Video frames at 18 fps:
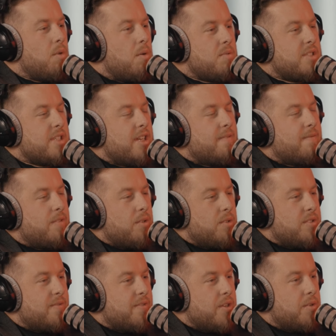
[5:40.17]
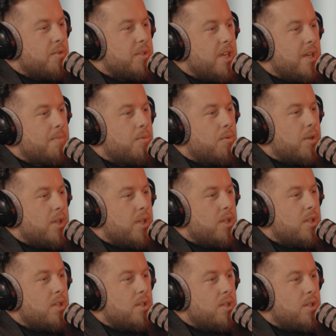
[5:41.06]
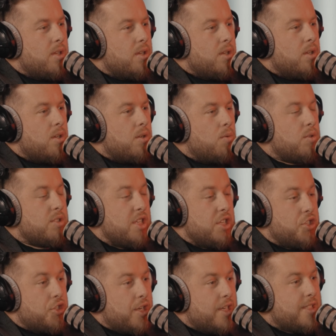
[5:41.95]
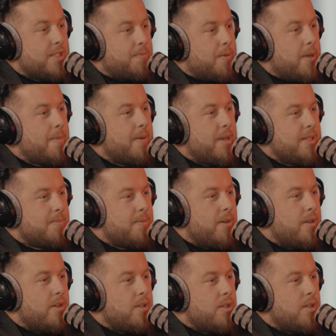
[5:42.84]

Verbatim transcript: What was the influence for you at that point? You know, was it just to play baseball?